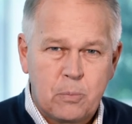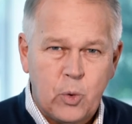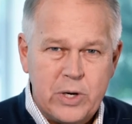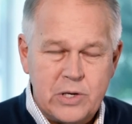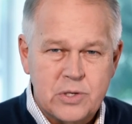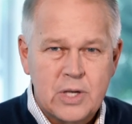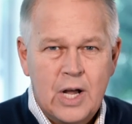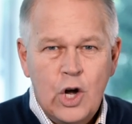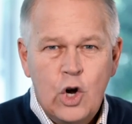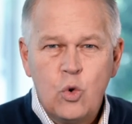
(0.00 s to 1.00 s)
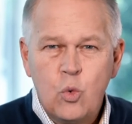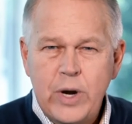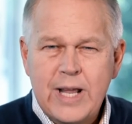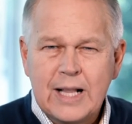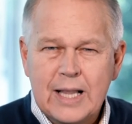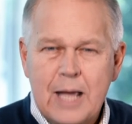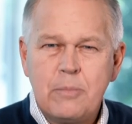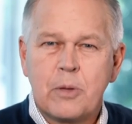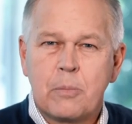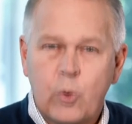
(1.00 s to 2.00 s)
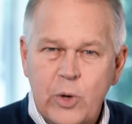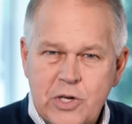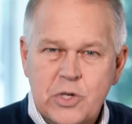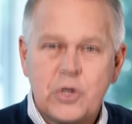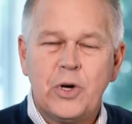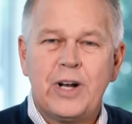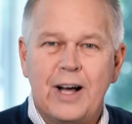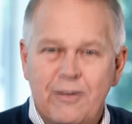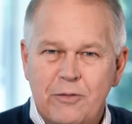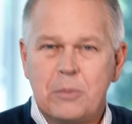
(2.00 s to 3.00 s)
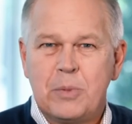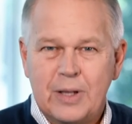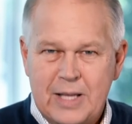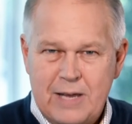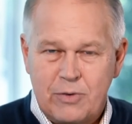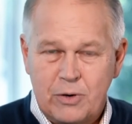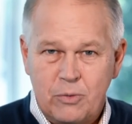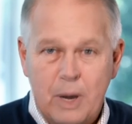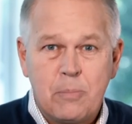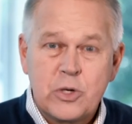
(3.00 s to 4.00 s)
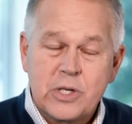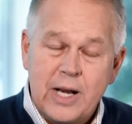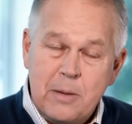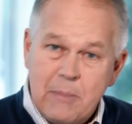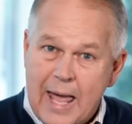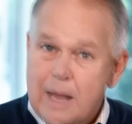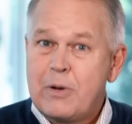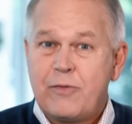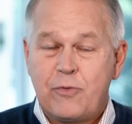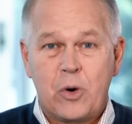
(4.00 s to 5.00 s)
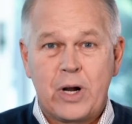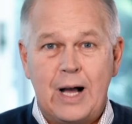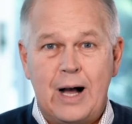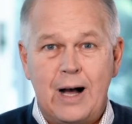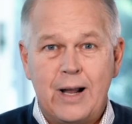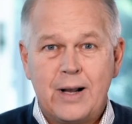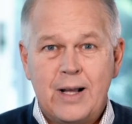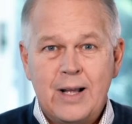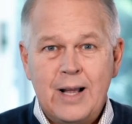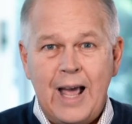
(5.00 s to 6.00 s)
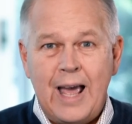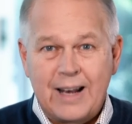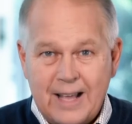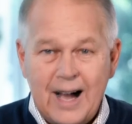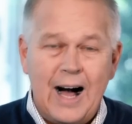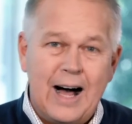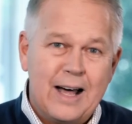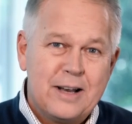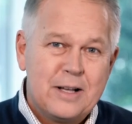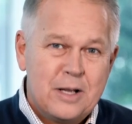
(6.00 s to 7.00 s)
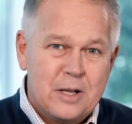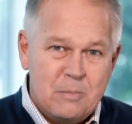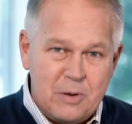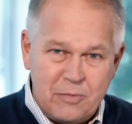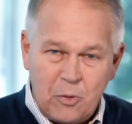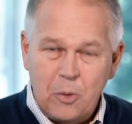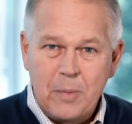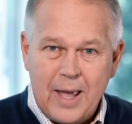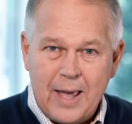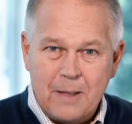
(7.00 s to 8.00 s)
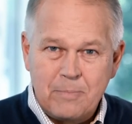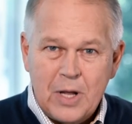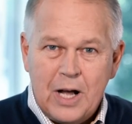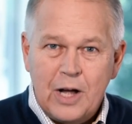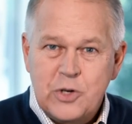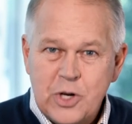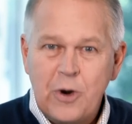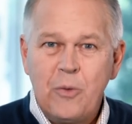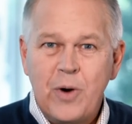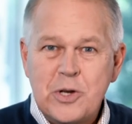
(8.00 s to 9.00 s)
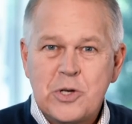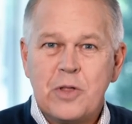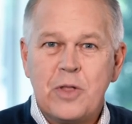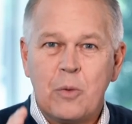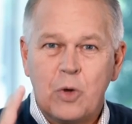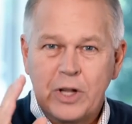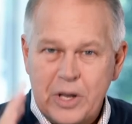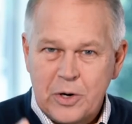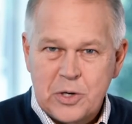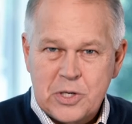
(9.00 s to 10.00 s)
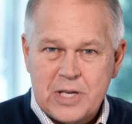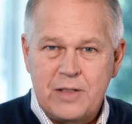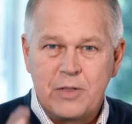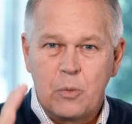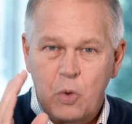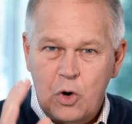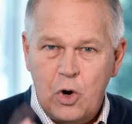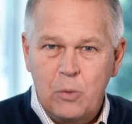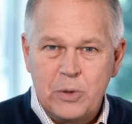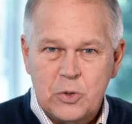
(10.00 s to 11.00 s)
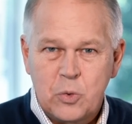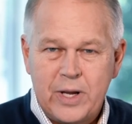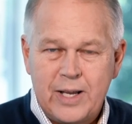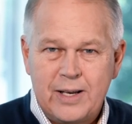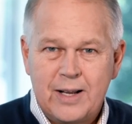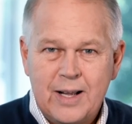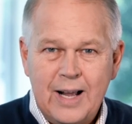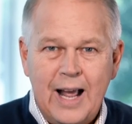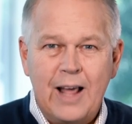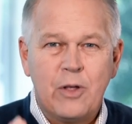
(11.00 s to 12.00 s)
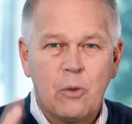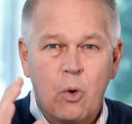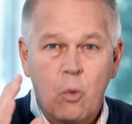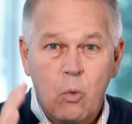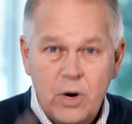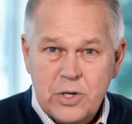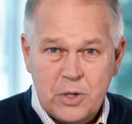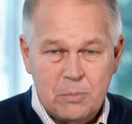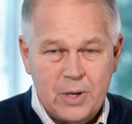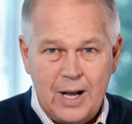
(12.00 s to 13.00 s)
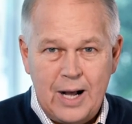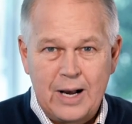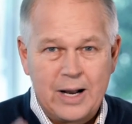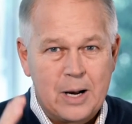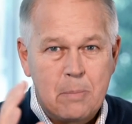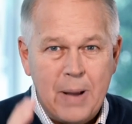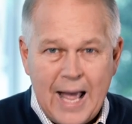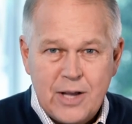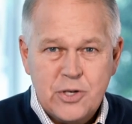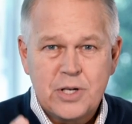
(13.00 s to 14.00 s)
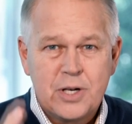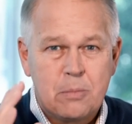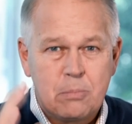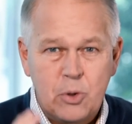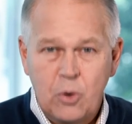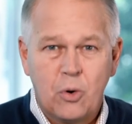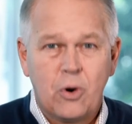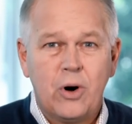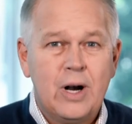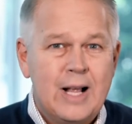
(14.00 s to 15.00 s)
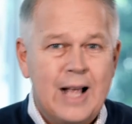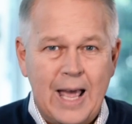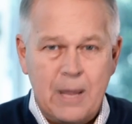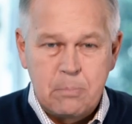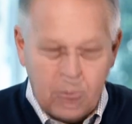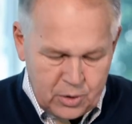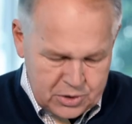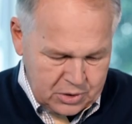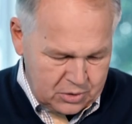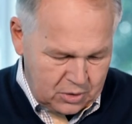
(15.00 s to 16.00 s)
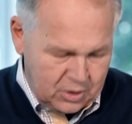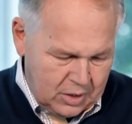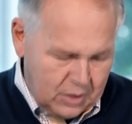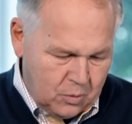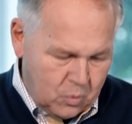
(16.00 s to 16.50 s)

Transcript: priests who reclaim the priesthood of the believer, representing man before God and God before man. A generation that will intercede, that will go between, and that will worship God in a passionate, pure, and personal way.